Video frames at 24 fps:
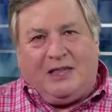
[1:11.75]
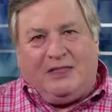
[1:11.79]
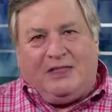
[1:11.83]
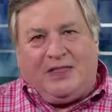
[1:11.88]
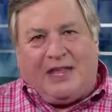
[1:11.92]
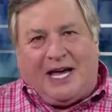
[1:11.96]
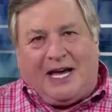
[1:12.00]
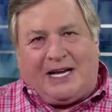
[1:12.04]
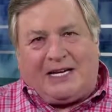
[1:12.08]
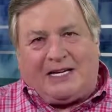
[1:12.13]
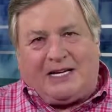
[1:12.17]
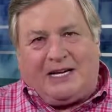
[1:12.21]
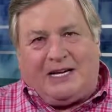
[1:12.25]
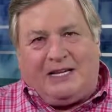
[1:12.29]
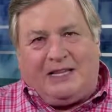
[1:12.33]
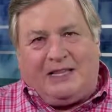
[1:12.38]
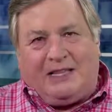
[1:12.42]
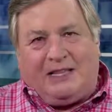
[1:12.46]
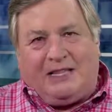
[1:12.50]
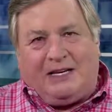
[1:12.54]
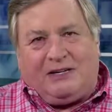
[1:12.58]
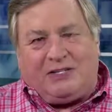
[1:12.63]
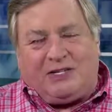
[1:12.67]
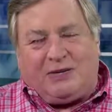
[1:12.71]
that
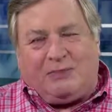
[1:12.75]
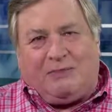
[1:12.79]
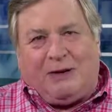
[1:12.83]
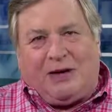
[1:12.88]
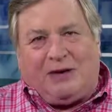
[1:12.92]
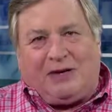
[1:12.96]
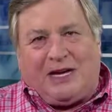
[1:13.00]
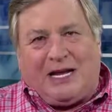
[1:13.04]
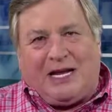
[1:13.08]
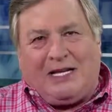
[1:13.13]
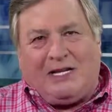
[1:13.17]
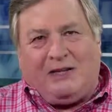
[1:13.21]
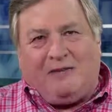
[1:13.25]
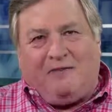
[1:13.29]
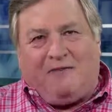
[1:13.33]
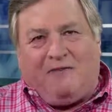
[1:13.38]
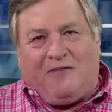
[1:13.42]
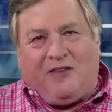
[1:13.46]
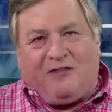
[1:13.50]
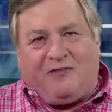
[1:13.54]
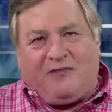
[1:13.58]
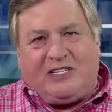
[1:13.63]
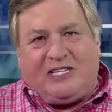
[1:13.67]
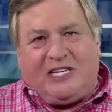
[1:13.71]
there's about a
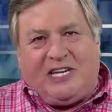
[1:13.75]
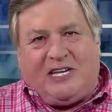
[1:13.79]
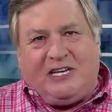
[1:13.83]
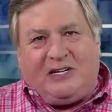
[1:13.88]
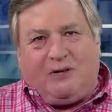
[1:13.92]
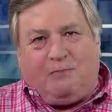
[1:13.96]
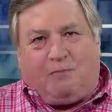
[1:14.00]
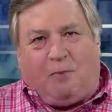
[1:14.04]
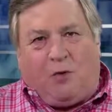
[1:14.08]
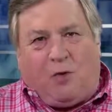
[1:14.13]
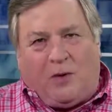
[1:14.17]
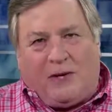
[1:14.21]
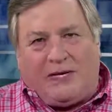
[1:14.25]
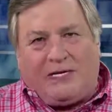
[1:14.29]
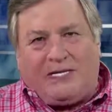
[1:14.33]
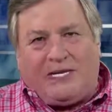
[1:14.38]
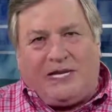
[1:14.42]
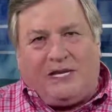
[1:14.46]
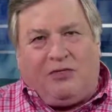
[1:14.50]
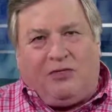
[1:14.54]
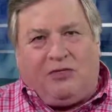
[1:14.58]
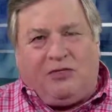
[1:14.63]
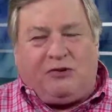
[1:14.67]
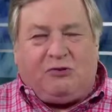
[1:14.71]
15-point
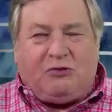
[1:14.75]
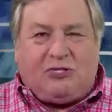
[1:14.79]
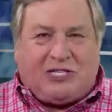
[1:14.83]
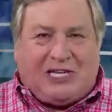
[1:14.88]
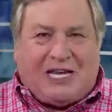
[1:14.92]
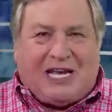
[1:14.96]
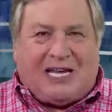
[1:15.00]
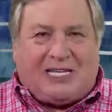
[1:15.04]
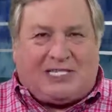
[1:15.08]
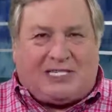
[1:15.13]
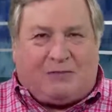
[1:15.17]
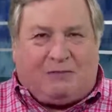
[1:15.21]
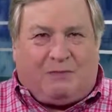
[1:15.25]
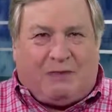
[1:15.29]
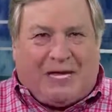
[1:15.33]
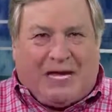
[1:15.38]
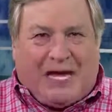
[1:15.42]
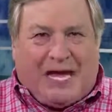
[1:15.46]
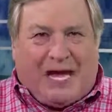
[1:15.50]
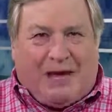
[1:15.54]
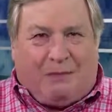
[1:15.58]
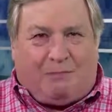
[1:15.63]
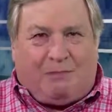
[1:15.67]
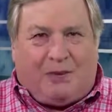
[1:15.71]
enthusiasm
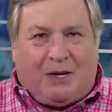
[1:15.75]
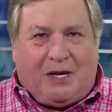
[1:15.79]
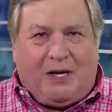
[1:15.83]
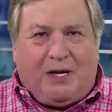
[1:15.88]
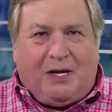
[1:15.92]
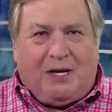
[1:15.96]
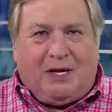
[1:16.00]
gap